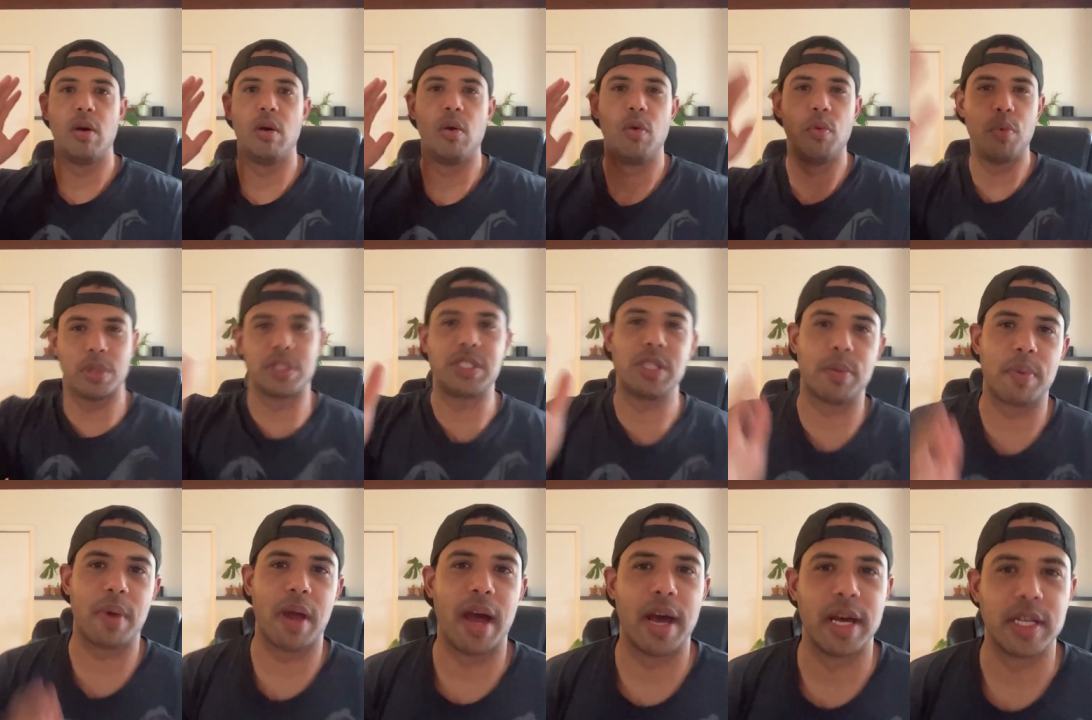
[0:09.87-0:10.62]
What's
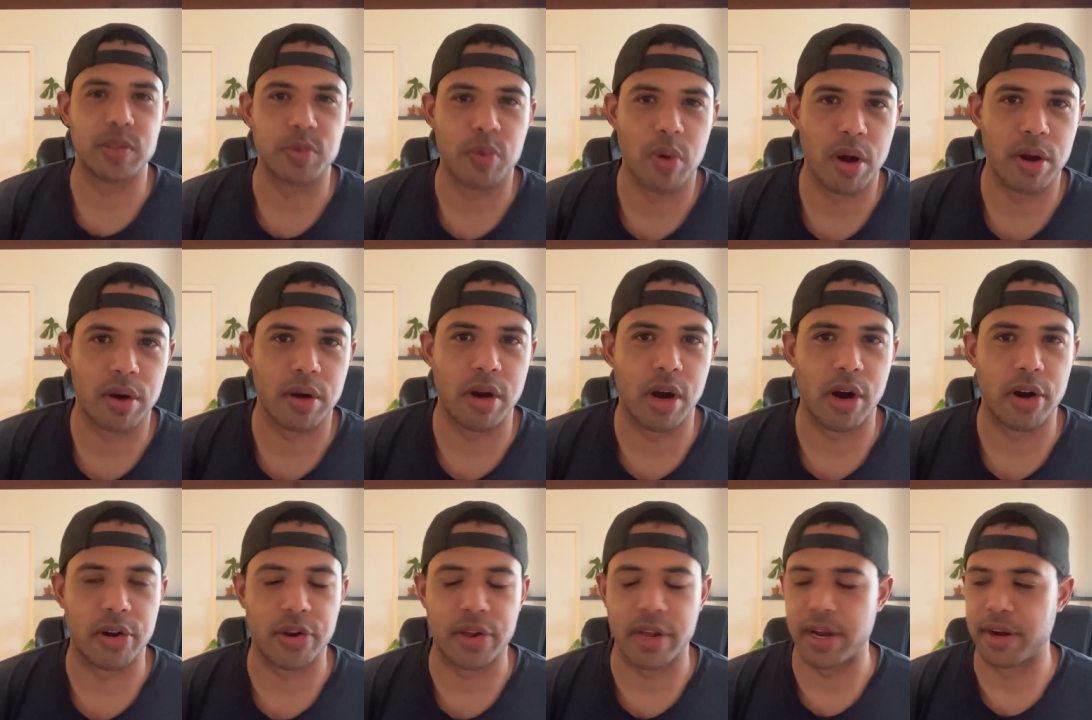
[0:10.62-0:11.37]
up, guys? Ron
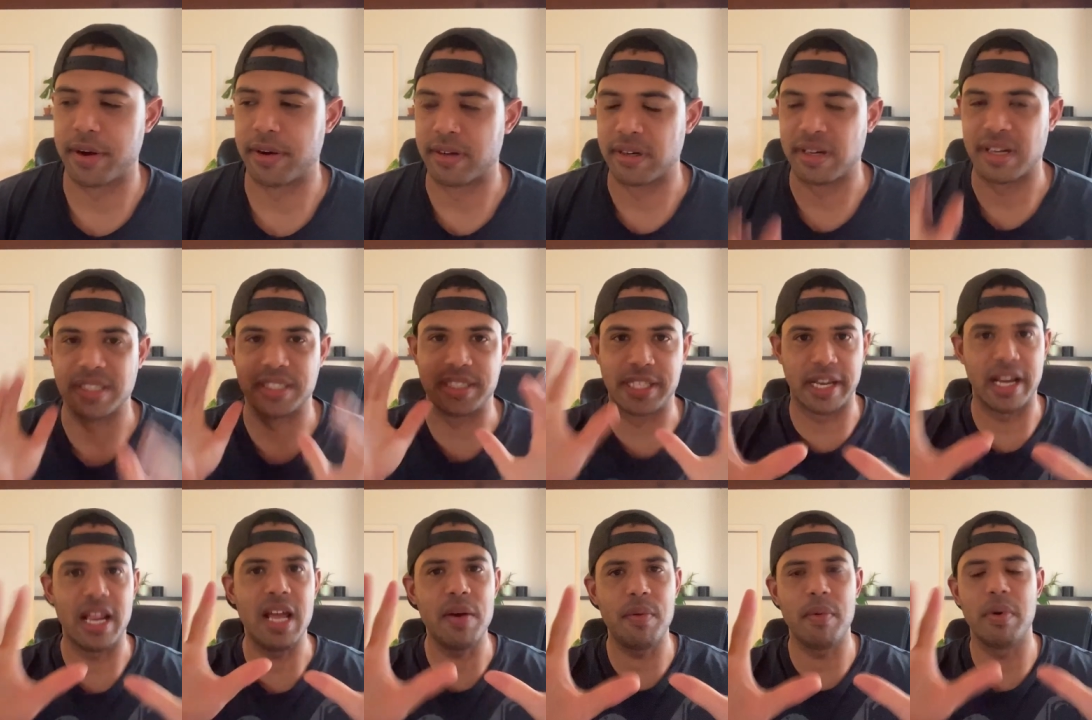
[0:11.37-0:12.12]
Carter here. And
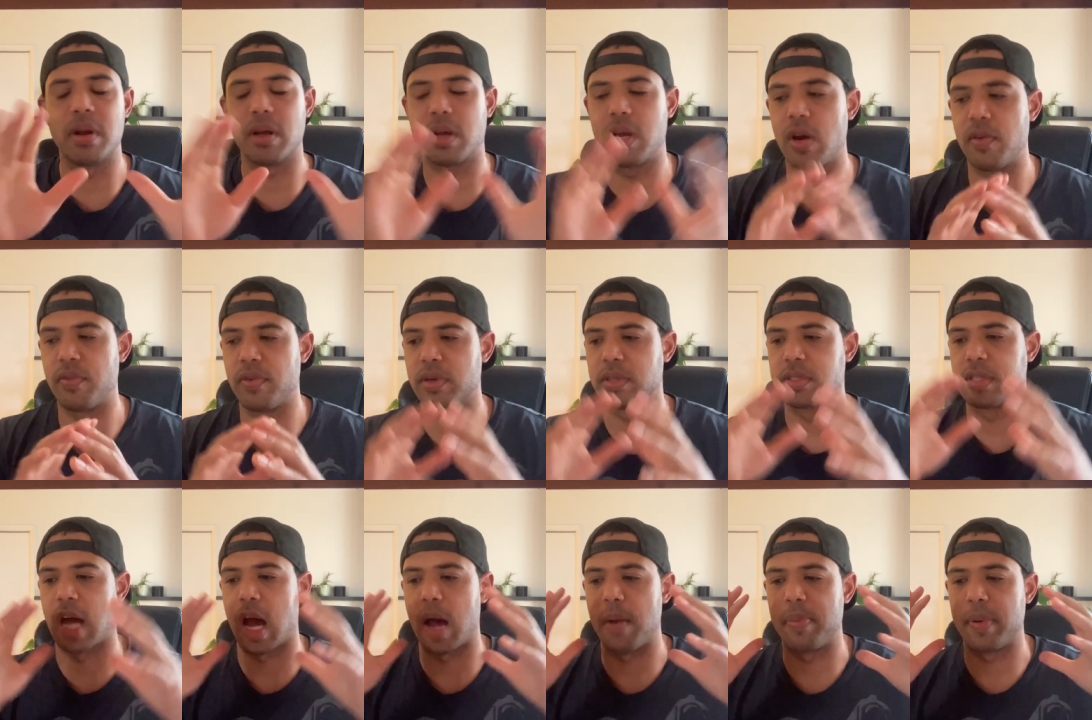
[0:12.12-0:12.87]
today I want to cover a
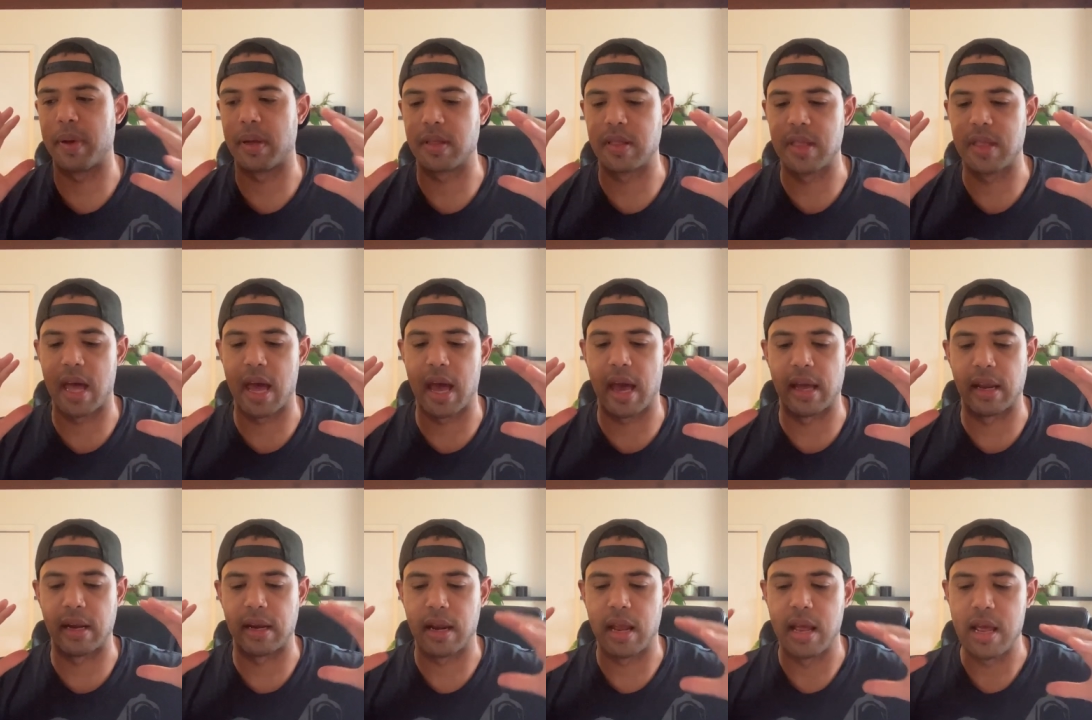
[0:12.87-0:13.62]
topic
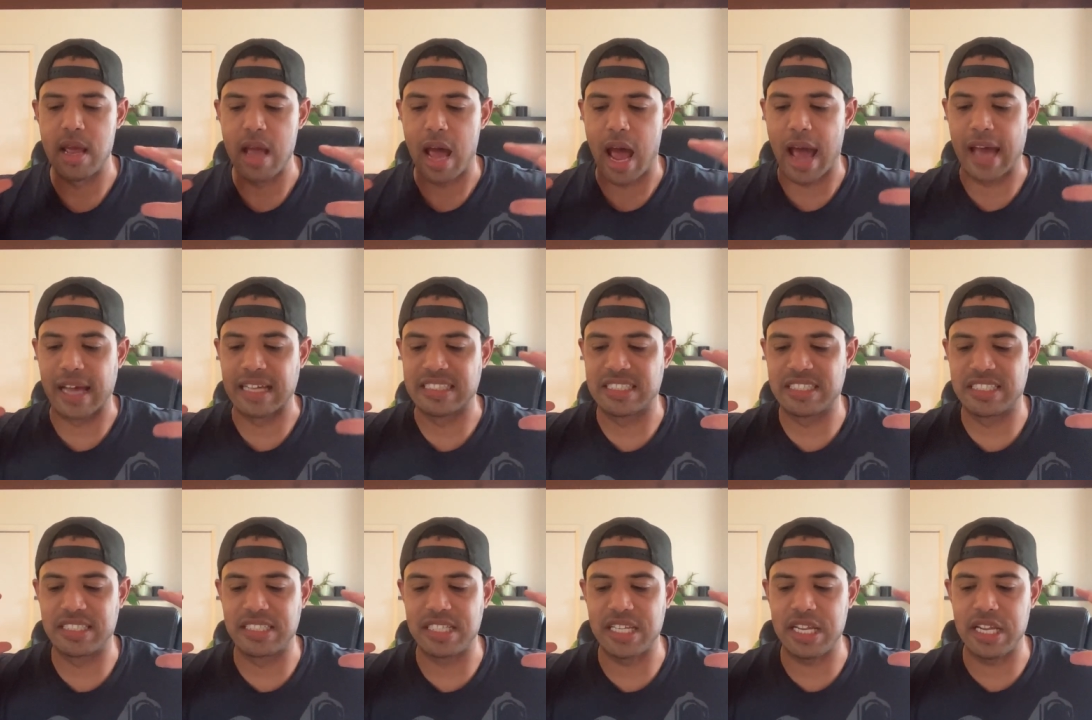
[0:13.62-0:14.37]
that I
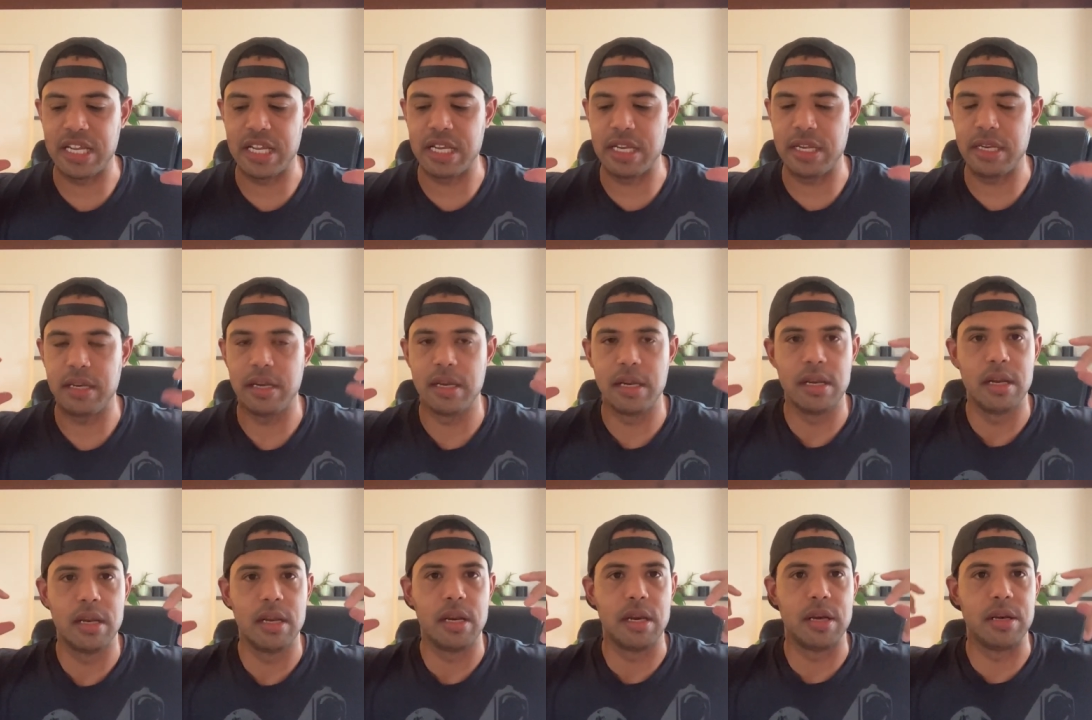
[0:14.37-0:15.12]
see
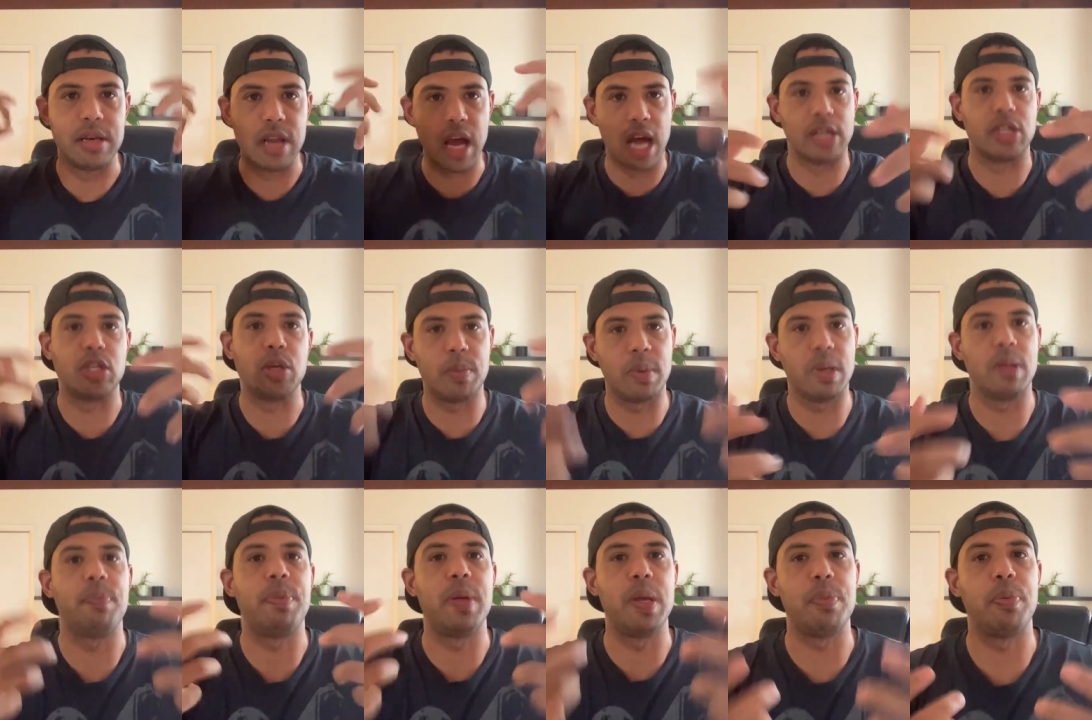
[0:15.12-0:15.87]
not too
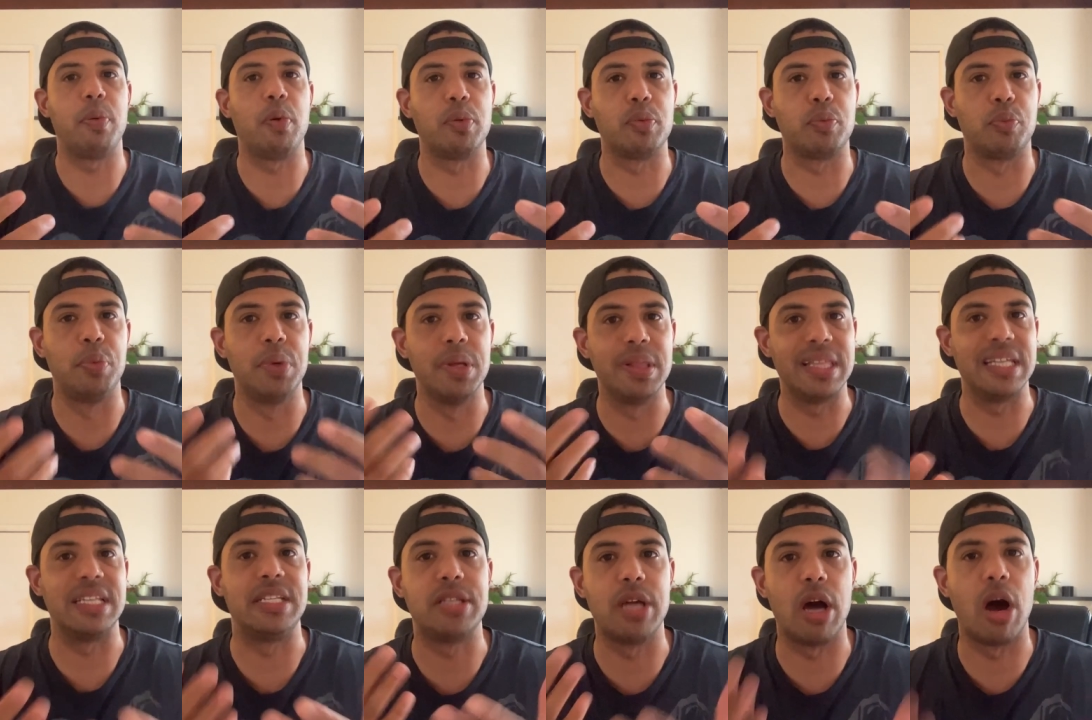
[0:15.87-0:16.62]
many people
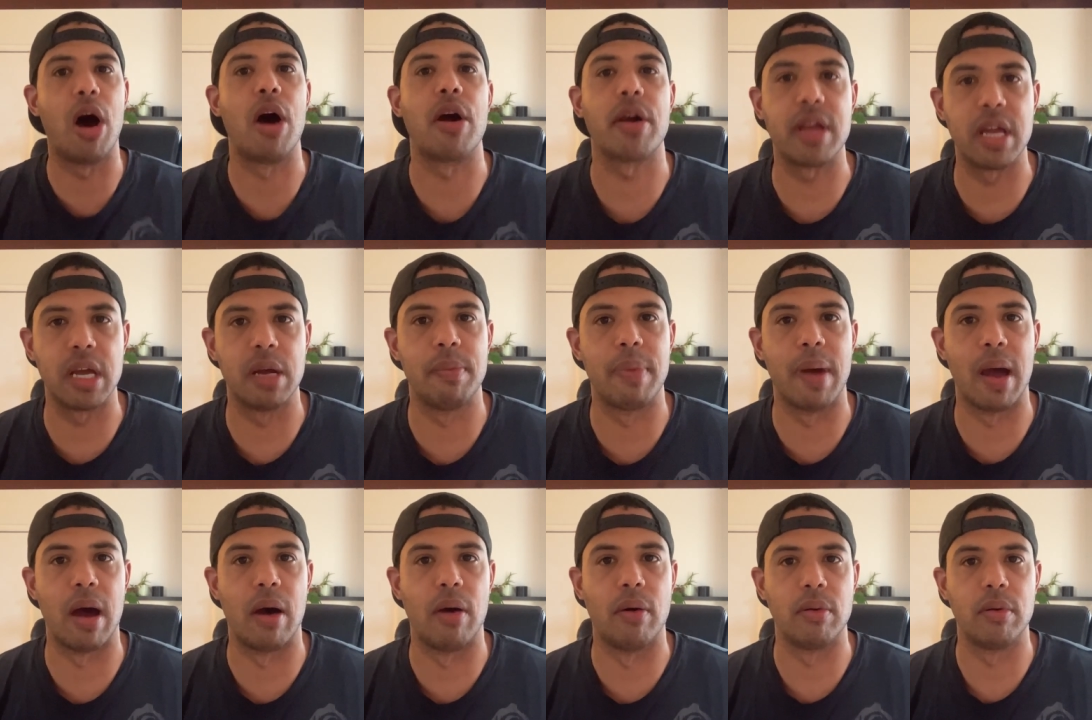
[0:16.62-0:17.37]
really talking
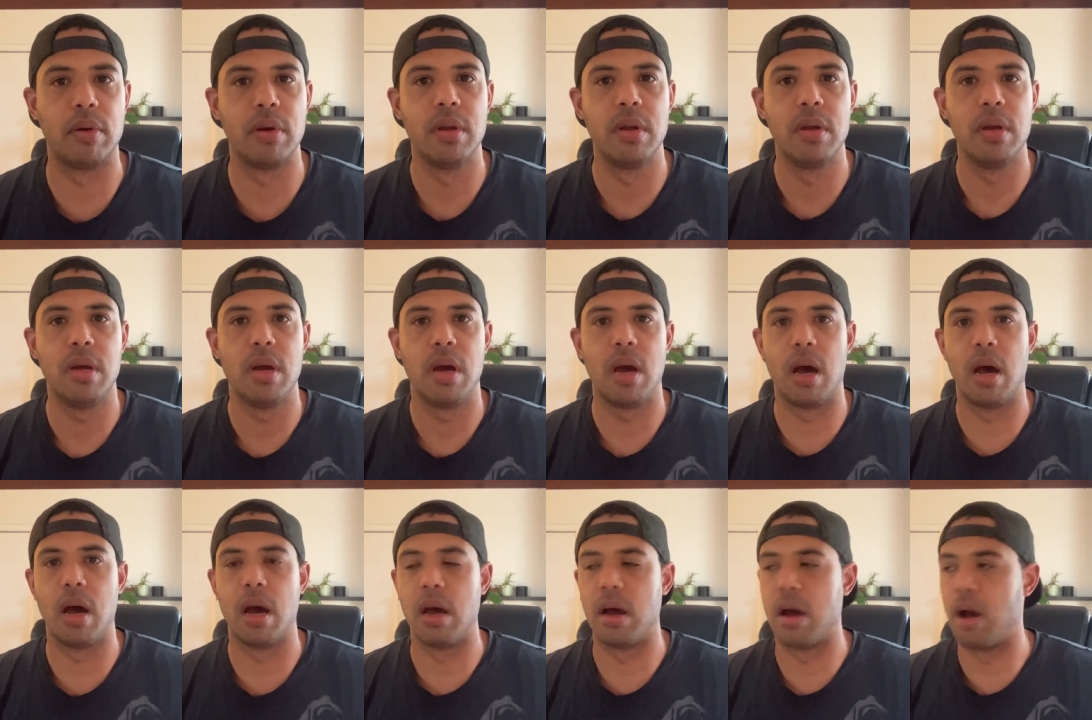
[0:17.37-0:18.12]
about
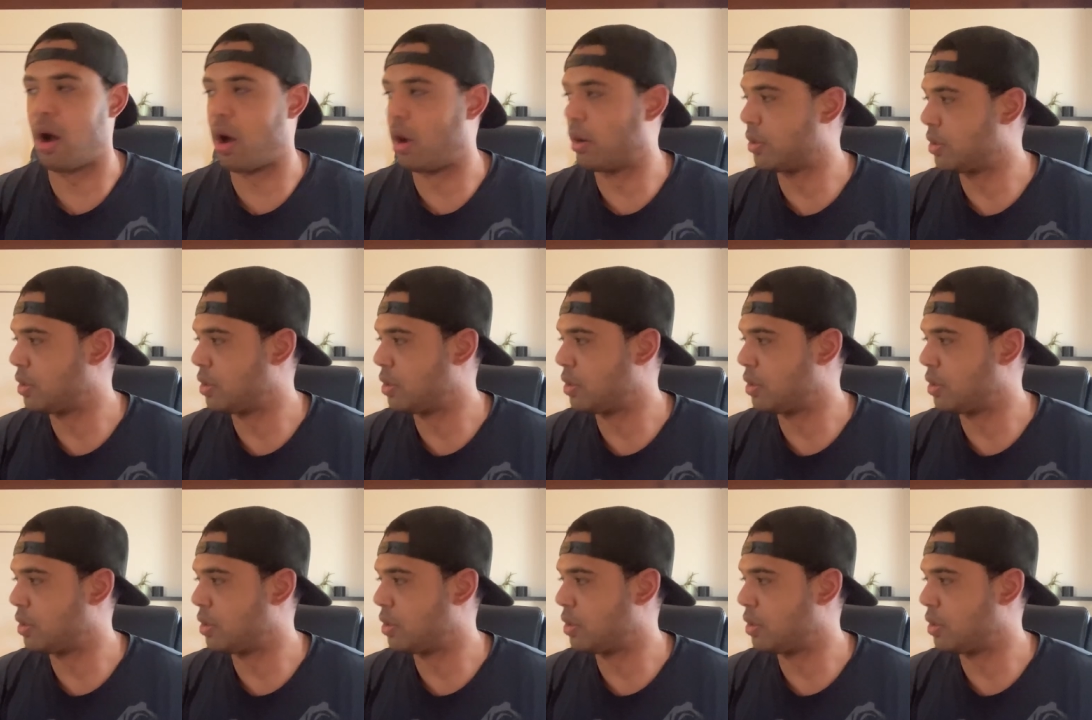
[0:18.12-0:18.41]
uh, on